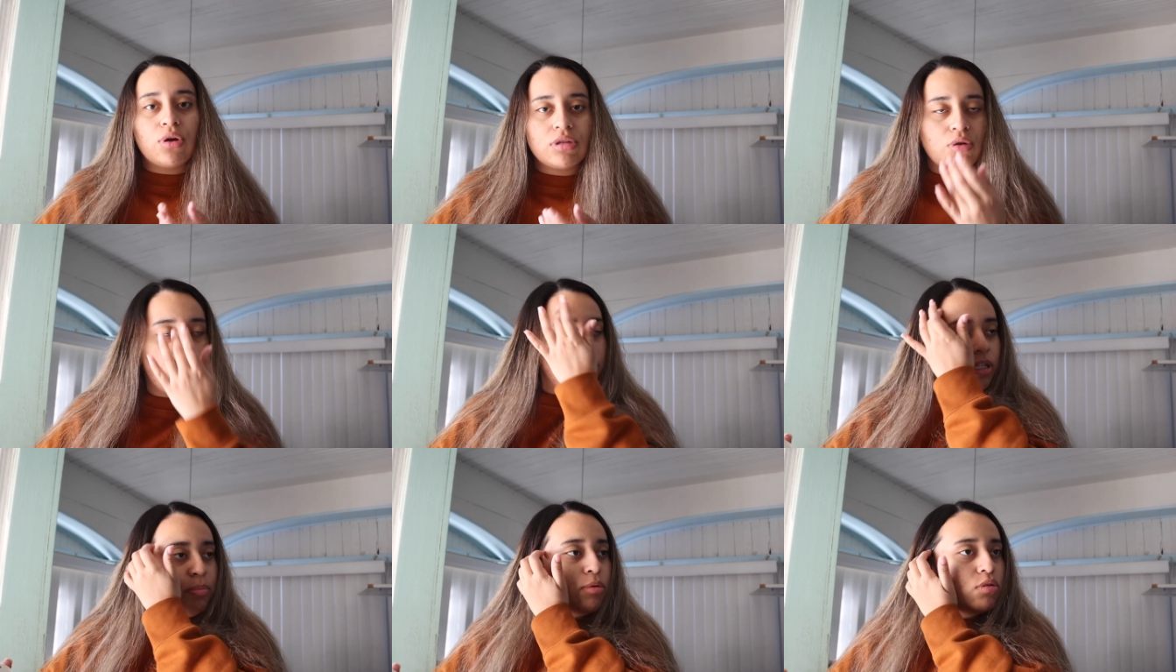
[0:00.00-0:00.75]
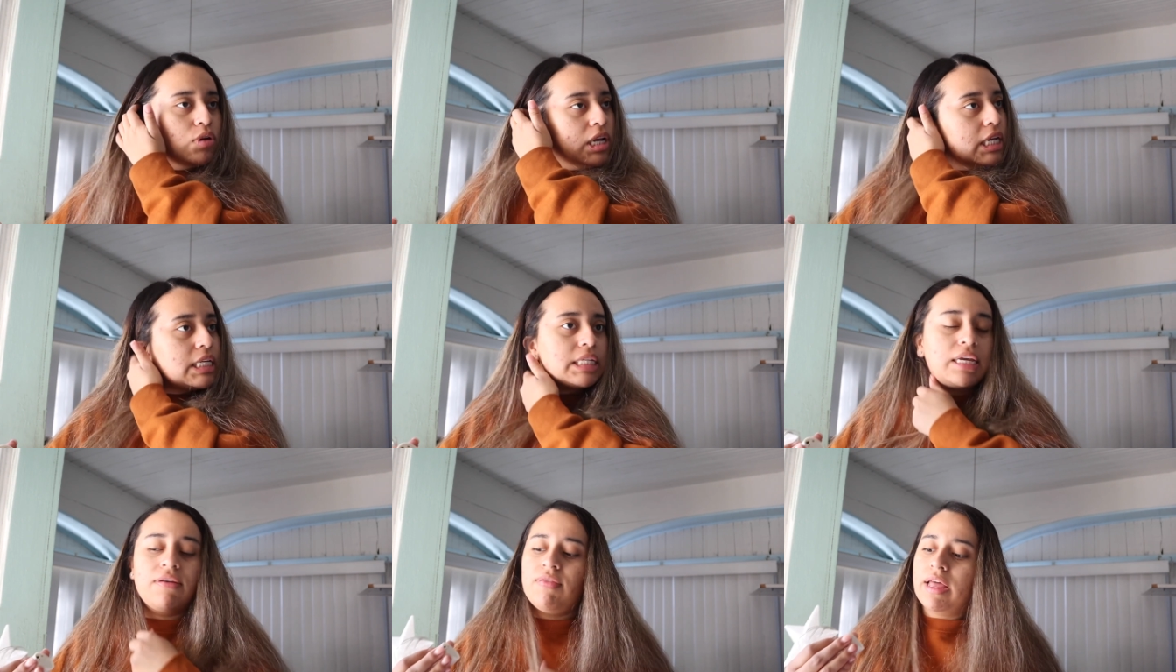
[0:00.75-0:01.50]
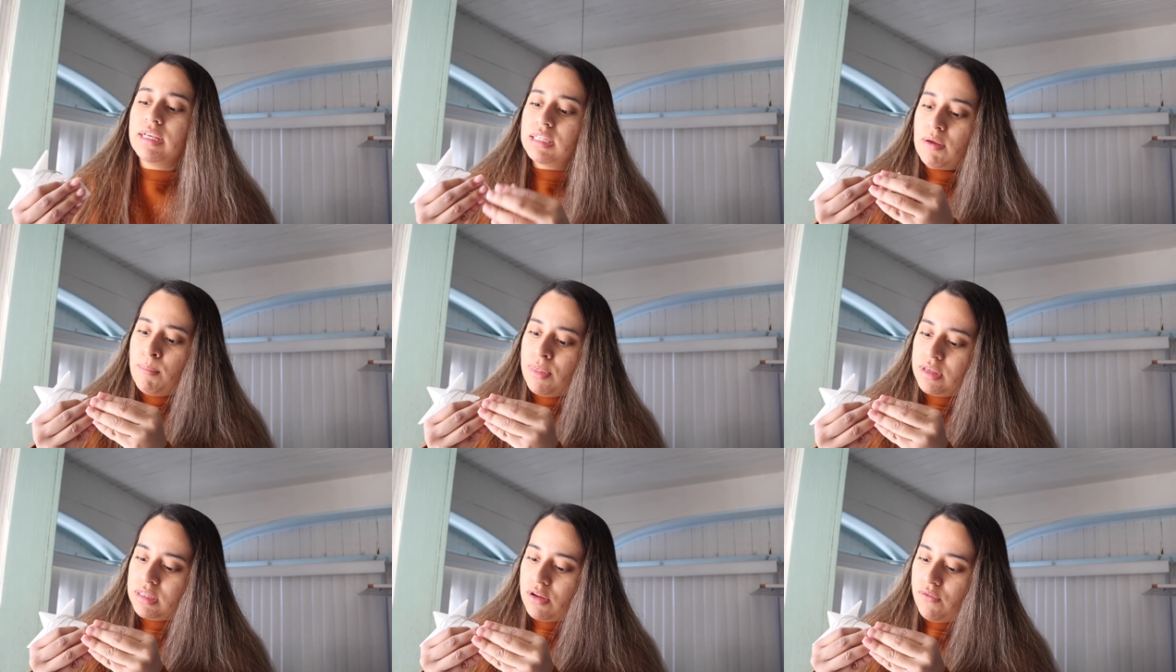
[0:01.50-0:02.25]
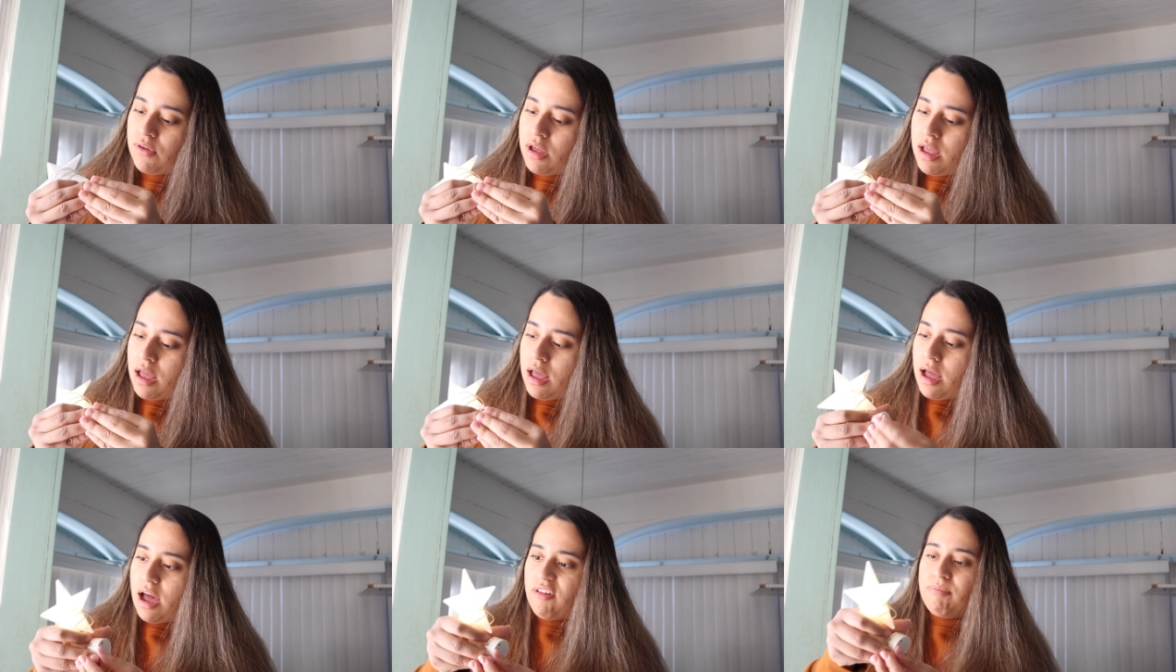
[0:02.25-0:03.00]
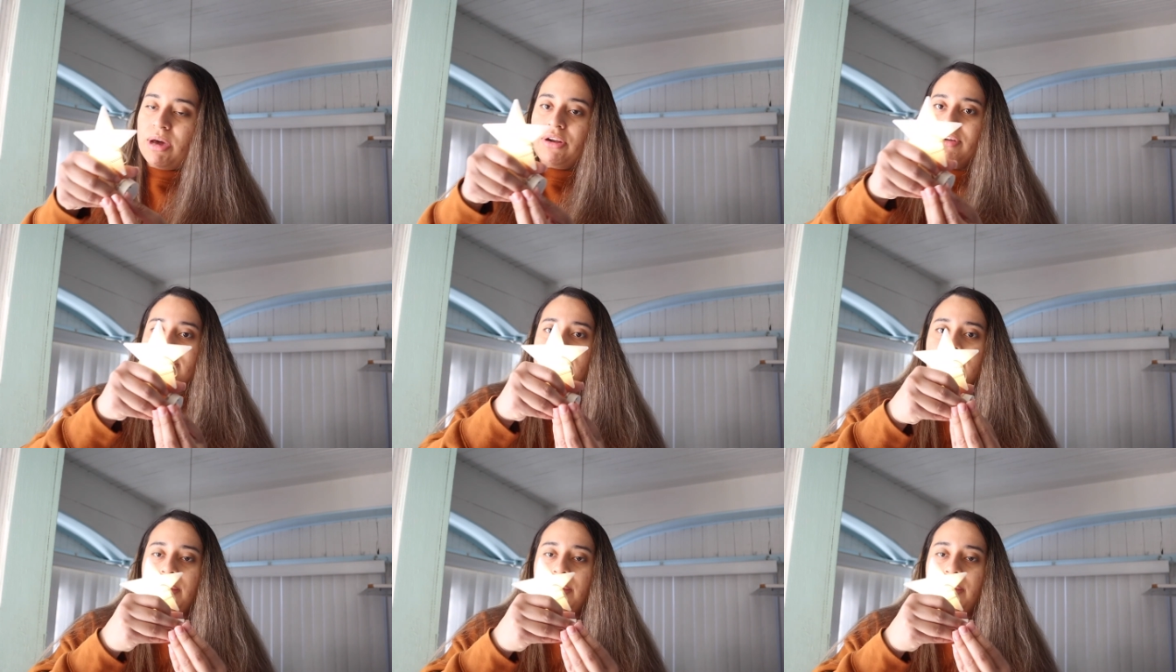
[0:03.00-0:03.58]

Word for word: go to Home Depot, so I need to see if like some of the stuff have batteries.